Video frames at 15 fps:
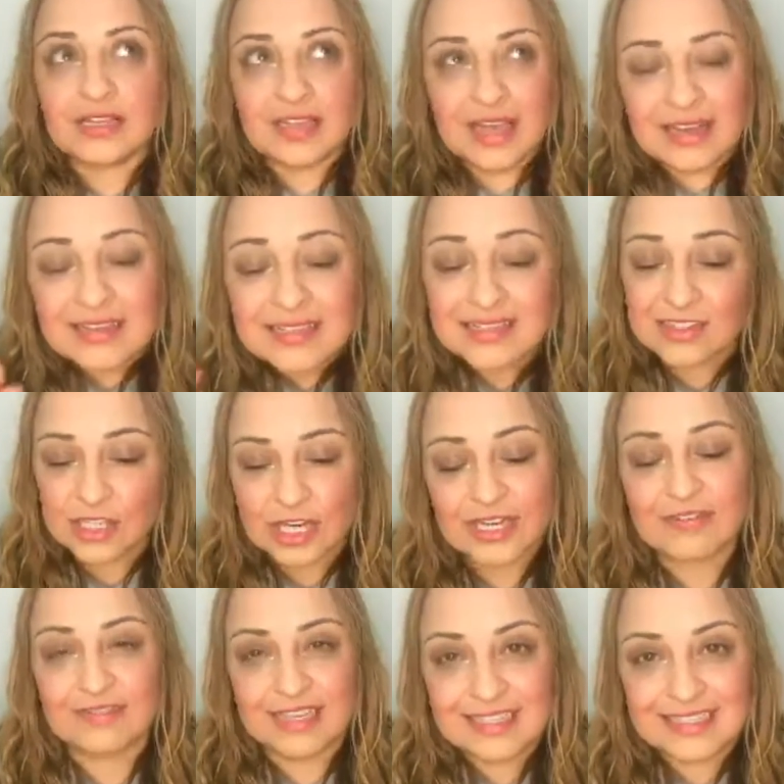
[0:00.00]
outside
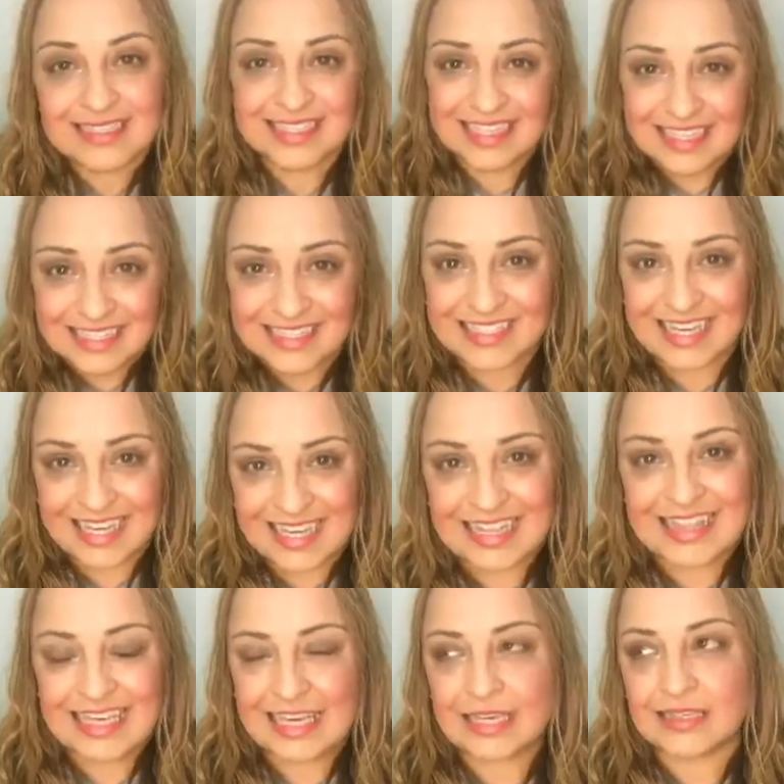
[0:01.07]
of these 6 key
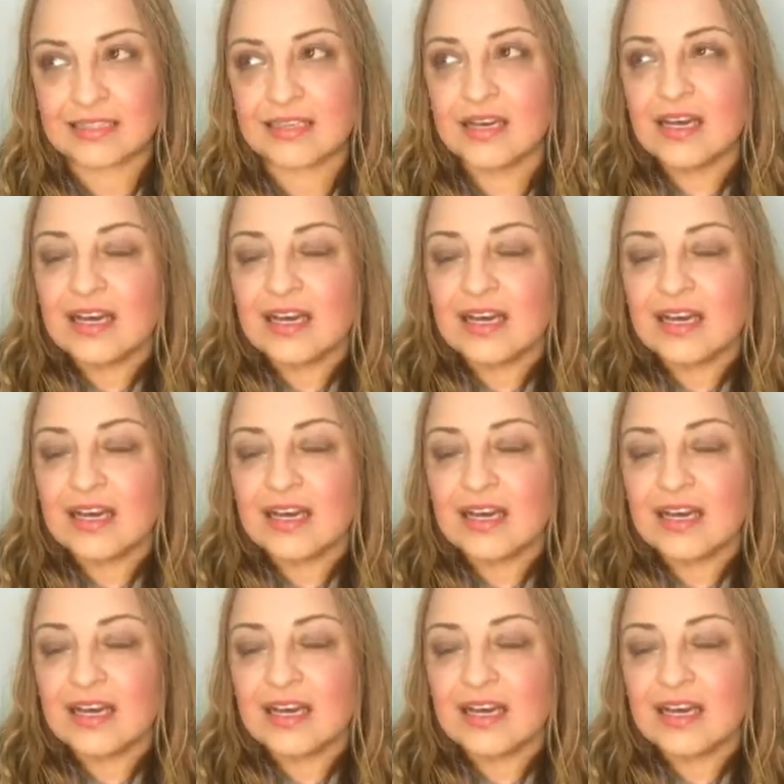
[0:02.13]
things,